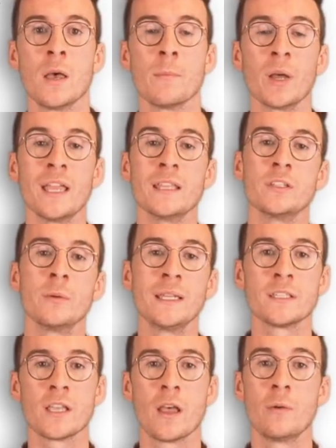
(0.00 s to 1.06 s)
But in doing
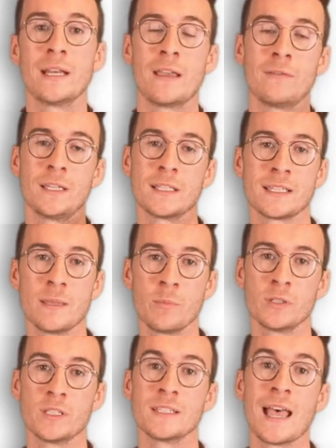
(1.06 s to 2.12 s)
so, in having a simple
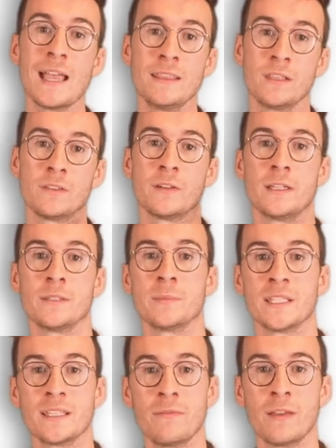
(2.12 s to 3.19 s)
design that's very
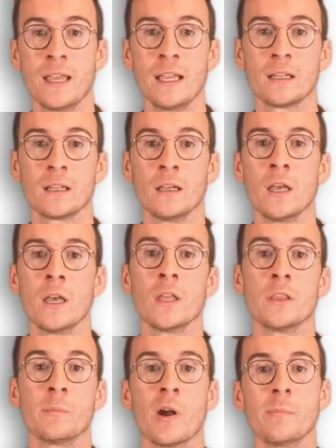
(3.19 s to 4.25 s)
specific,
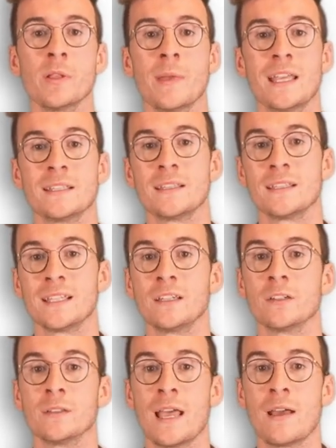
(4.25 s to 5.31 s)
the problem is the
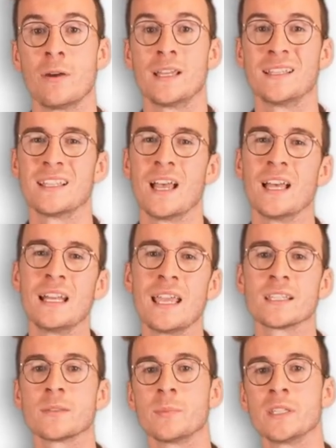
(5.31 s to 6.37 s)
signal now has a
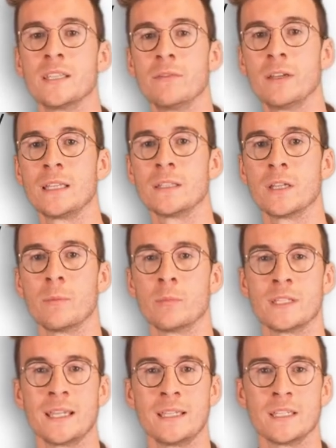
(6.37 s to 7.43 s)
less specific
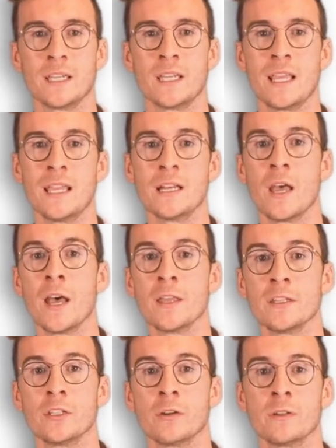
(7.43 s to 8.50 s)
interpretation in other
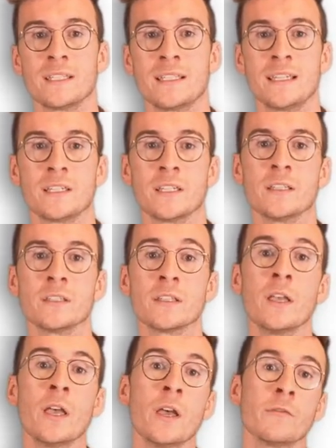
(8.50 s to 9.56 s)
jurisdictions,
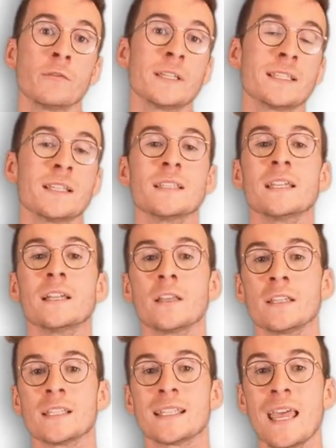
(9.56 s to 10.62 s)
for instance in
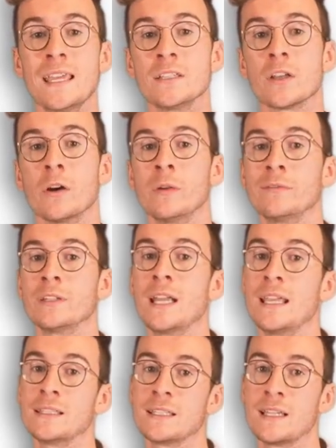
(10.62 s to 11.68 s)
other states or even
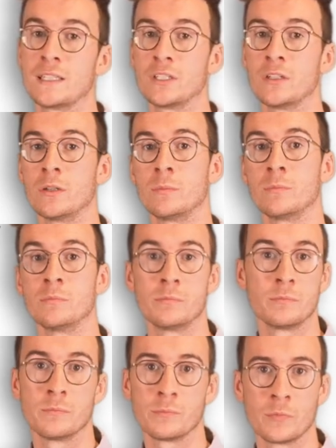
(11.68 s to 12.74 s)
international
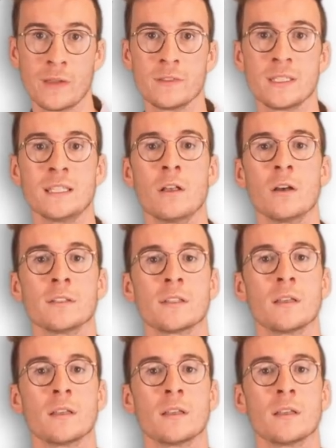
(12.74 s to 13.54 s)
privacy laws.